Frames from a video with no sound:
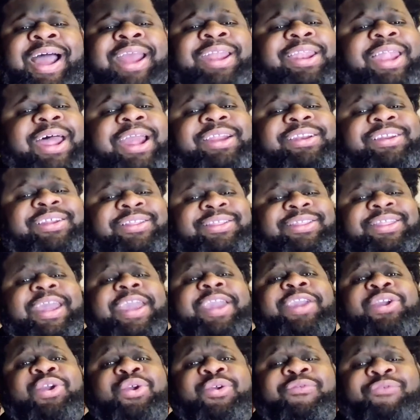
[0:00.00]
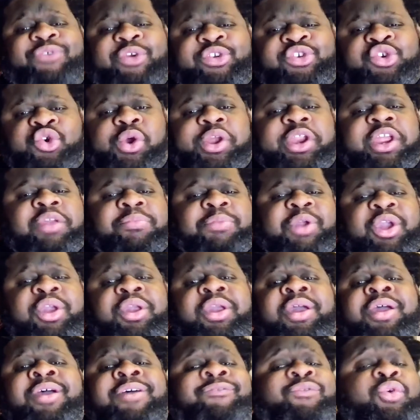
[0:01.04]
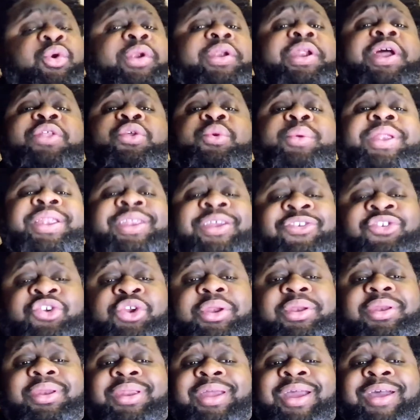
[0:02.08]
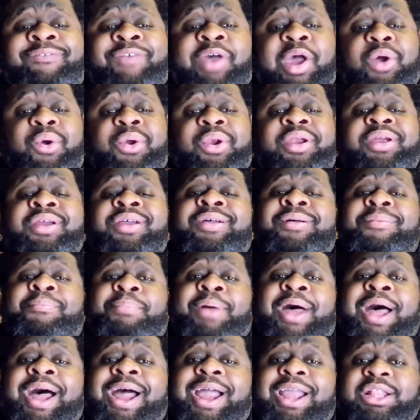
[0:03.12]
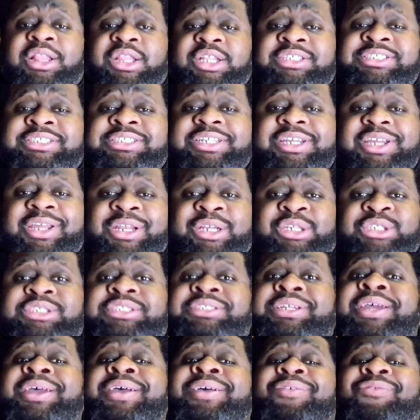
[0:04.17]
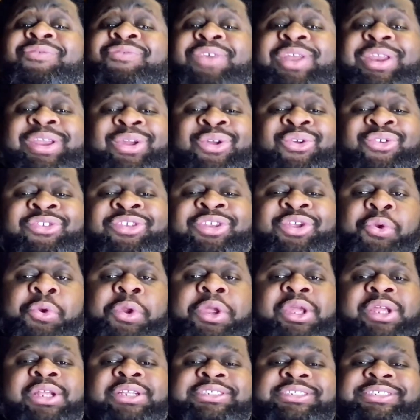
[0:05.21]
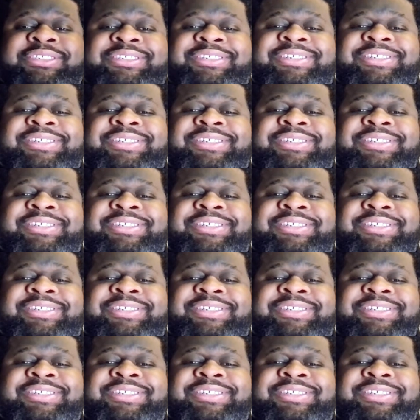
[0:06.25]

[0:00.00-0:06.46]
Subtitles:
I'd like to thank you for joining me for another edition of our Behind the Scenes video series.